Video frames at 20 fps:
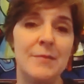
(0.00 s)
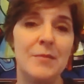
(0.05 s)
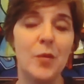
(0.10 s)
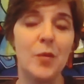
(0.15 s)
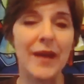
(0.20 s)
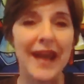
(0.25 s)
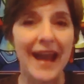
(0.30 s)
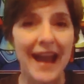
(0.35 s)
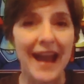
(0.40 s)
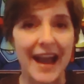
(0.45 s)

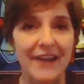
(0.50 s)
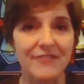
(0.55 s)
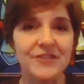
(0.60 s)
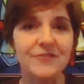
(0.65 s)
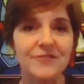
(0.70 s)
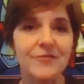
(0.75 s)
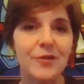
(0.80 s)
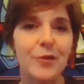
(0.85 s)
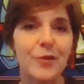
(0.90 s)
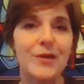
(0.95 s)
But we have
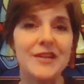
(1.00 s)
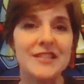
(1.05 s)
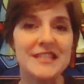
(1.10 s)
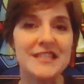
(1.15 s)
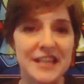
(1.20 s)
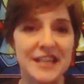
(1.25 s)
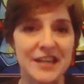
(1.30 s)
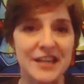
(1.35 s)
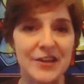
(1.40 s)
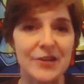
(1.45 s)
to
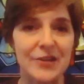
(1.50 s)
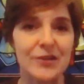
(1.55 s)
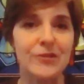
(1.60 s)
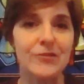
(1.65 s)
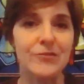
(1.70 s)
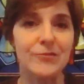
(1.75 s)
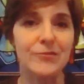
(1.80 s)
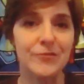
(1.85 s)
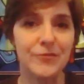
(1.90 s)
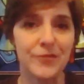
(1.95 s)
focus
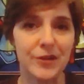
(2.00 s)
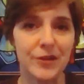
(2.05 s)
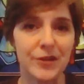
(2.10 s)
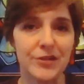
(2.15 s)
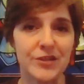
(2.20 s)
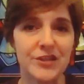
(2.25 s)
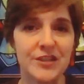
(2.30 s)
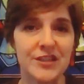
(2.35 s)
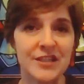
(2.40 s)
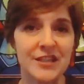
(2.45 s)
here
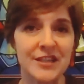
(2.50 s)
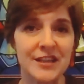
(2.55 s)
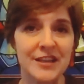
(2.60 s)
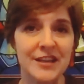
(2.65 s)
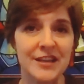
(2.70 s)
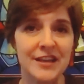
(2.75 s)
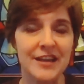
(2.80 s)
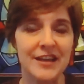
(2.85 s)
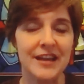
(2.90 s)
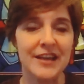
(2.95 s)
first
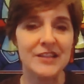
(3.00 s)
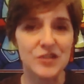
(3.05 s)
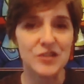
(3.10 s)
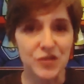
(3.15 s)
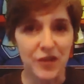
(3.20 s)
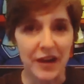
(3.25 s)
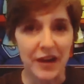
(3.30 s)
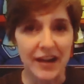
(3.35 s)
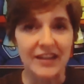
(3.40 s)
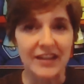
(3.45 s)
and
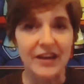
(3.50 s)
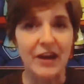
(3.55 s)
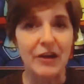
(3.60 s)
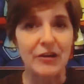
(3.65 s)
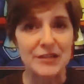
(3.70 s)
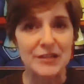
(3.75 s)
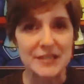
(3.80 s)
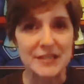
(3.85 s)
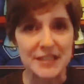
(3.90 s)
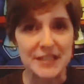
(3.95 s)
strengthen
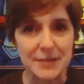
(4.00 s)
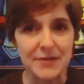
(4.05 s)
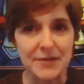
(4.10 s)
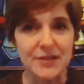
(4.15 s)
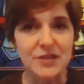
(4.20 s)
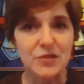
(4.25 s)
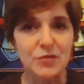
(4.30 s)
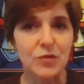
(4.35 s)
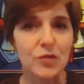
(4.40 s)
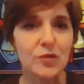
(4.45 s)
our
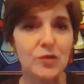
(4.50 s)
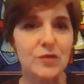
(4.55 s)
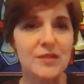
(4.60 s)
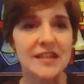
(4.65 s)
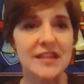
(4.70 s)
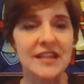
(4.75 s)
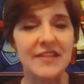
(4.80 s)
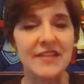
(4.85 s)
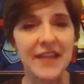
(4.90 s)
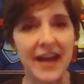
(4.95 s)
deepest
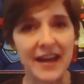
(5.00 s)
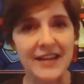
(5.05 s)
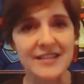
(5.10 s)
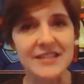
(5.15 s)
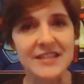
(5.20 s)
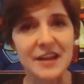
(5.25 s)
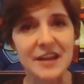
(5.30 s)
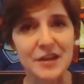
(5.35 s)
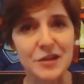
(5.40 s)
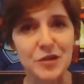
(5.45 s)
roots in
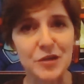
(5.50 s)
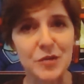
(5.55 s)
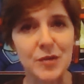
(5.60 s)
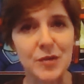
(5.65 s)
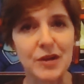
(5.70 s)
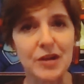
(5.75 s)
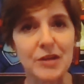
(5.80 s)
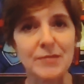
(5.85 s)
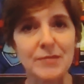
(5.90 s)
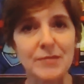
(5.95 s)
that
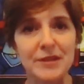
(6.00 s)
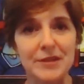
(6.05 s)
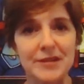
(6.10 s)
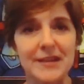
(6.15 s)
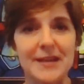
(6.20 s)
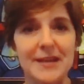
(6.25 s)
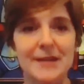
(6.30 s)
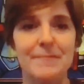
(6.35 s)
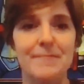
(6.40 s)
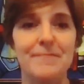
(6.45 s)
sanctuary
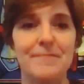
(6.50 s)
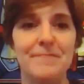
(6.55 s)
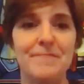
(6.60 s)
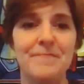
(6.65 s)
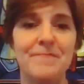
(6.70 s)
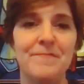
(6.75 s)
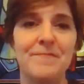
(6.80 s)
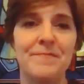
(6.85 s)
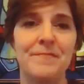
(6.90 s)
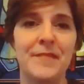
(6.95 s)
building.
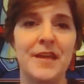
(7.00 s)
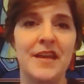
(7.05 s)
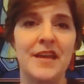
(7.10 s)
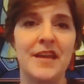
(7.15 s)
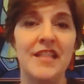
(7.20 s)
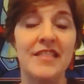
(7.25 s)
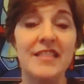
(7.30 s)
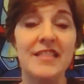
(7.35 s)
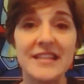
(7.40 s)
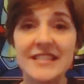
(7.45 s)

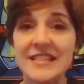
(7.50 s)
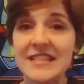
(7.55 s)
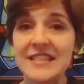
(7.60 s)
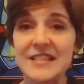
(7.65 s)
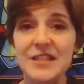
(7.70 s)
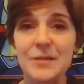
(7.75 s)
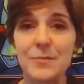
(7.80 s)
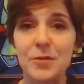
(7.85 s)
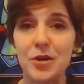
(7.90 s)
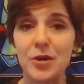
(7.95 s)
This
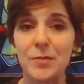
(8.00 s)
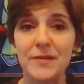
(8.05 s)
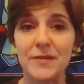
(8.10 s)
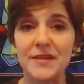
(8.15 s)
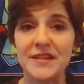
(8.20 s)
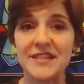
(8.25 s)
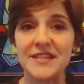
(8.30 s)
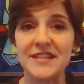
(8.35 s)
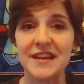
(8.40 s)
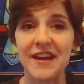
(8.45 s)
is the
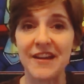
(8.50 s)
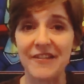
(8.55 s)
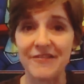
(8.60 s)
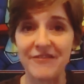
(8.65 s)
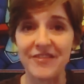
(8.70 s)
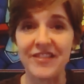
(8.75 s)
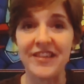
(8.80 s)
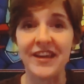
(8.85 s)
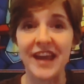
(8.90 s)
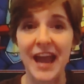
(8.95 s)
purpose
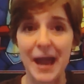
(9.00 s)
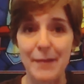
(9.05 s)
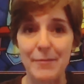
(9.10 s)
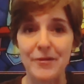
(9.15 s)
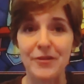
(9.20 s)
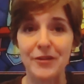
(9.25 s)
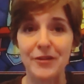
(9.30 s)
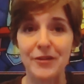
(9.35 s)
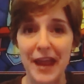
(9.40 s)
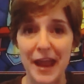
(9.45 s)
of the
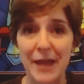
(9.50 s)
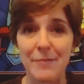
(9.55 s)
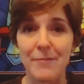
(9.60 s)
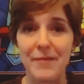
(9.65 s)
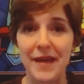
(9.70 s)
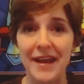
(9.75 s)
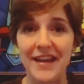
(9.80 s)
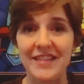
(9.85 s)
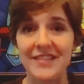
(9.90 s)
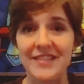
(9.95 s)
capital
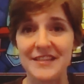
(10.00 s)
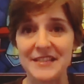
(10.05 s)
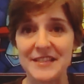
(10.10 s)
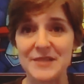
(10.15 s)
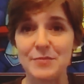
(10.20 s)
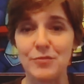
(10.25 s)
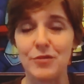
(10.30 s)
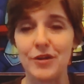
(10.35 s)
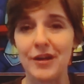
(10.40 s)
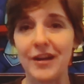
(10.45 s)
campaign
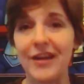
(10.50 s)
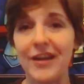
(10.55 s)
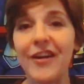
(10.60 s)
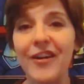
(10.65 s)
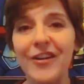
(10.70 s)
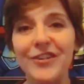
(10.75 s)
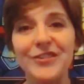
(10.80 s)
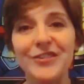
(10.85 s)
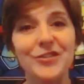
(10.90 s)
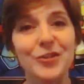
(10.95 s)
this spring
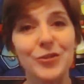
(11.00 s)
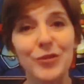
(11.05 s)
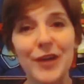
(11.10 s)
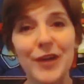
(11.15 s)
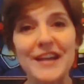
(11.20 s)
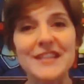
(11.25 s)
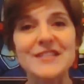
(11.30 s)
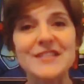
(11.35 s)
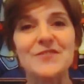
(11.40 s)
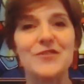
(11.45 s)
called
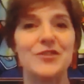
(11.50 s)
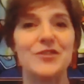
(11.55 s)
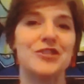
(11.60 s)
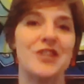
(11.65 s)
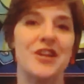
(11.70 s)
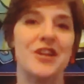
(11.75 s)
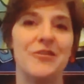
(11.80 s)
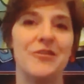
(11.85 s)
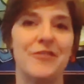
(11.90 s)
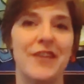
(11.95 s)
Grace for
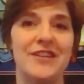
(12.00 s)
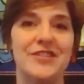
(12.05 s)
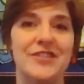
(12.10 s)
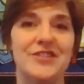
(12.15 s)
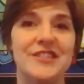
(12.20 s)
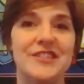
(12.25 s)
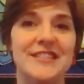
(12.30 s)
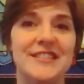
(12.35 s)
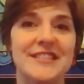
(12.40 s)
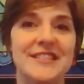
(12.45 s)

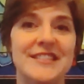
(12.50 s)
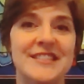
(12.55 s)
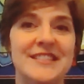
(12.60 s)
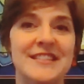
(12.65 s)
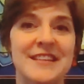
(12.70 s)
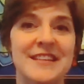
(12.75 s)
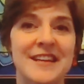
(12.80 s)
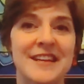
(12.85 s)
Generations.